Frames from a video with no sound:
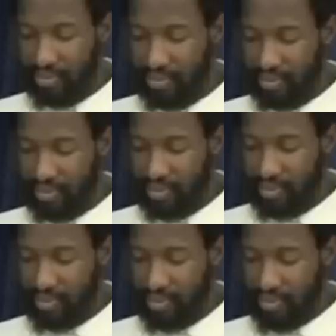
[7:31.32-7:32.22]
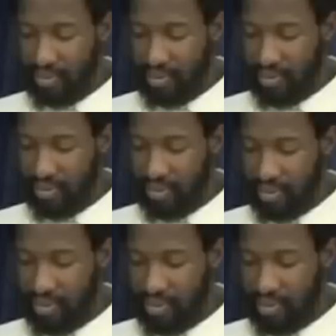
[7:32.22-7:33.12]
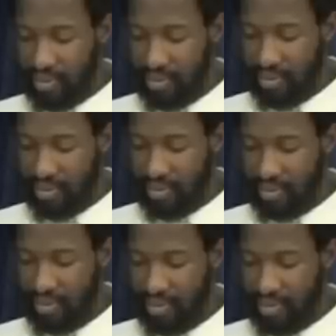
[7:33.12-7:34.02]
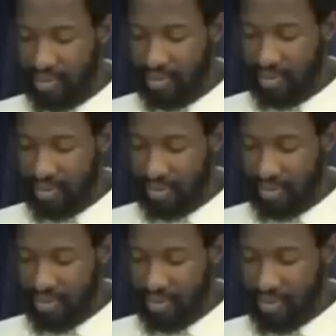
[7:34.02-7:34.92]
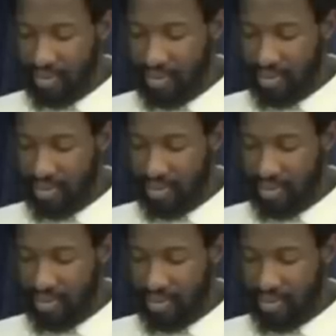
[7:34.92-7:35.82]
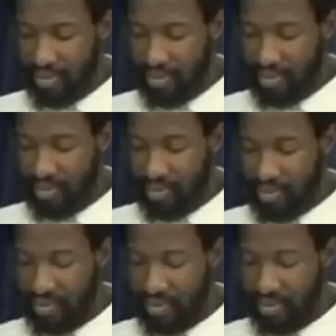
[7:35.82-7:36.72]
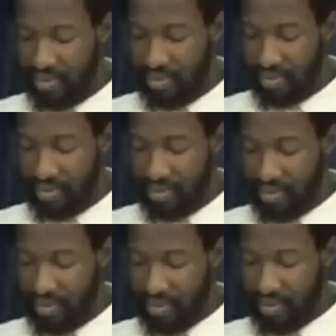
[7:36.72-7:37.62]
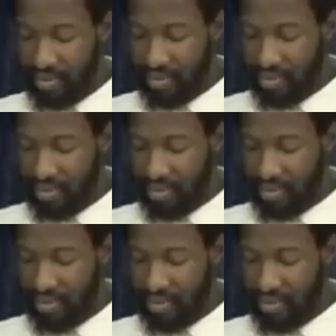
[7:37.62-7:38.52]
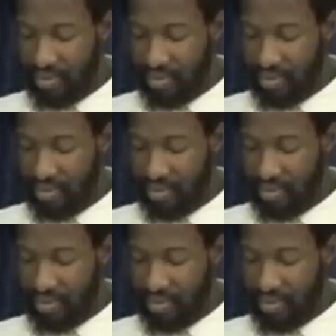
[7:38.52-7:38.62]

(not speaking)